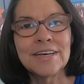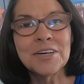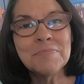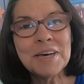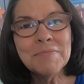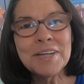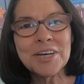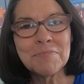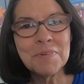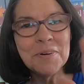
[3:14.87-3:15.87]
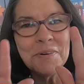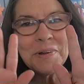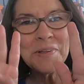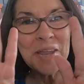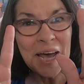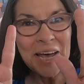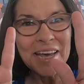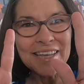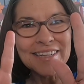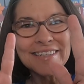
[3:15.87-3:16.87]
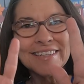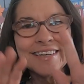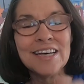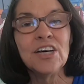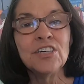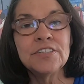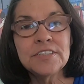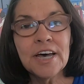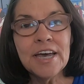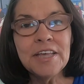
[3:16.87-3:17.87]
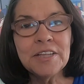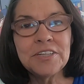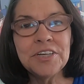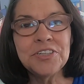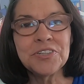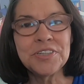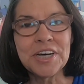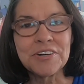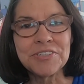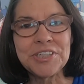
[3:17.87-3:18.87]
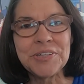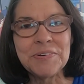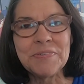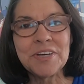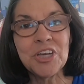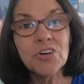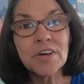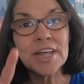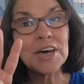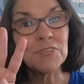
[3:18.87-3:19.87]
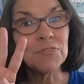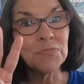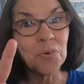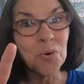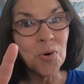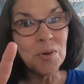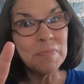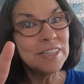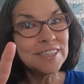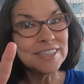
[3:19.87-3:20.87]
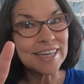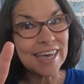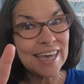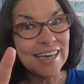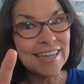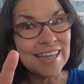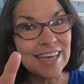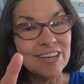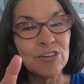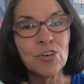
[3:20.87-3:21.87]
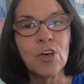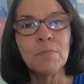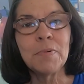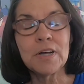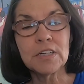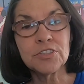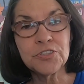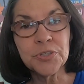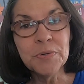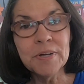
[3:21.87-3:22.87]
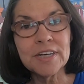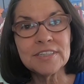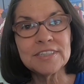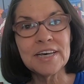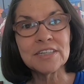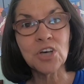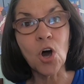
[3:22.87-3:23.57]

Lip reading: Commandment number 9. Say the teacher tells you that you can have 4 pieces of candy, but a student says,